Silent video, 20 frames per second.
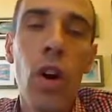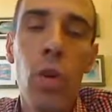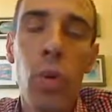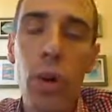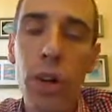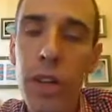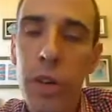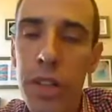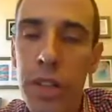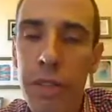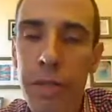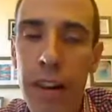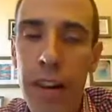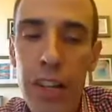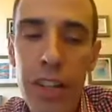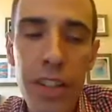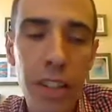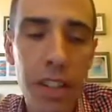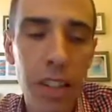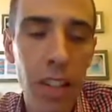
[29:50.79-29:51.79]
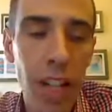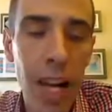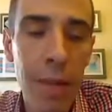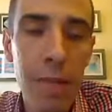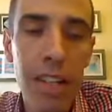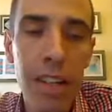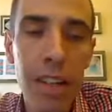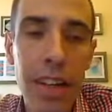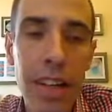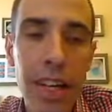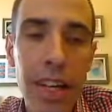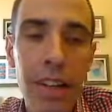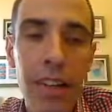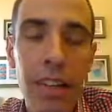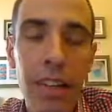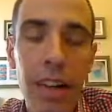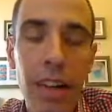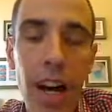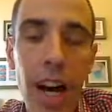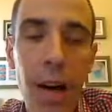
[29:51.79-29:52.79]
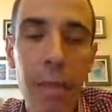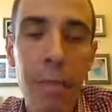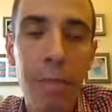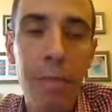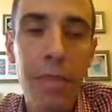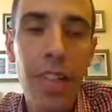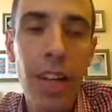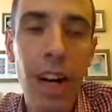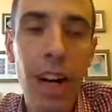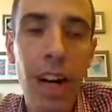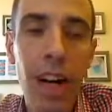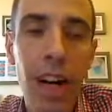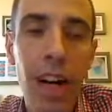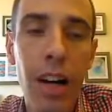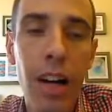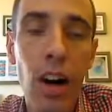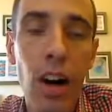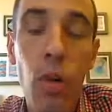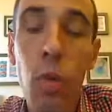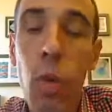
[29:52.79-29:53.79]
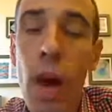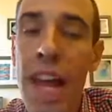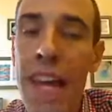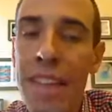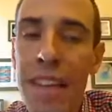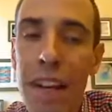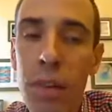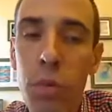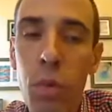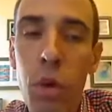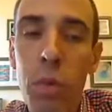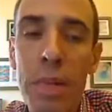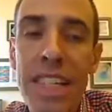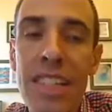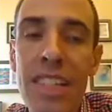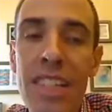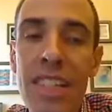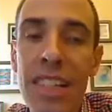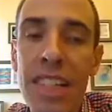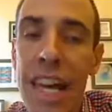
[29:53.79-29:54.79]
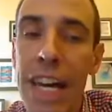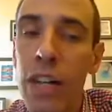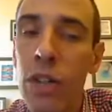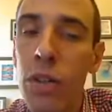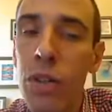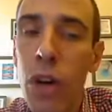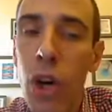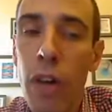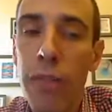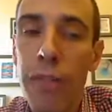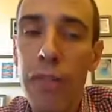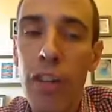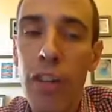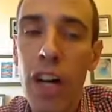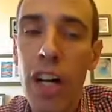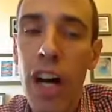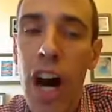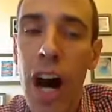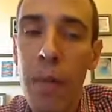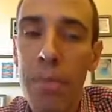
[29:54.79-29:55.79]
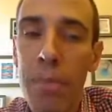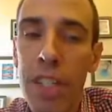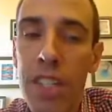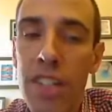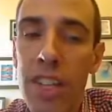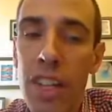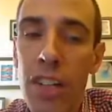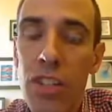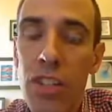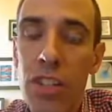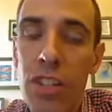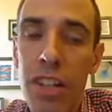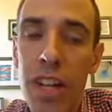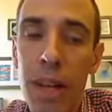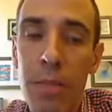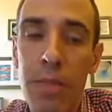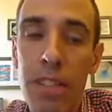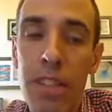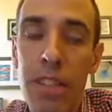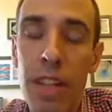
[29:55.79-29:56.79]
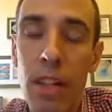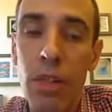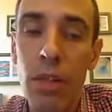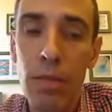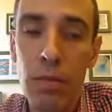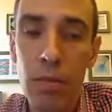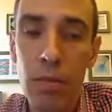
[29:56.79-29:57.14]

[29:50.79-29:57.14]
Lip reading: we're going to vary the climate in a way that will be scaled off of our compensation time scale.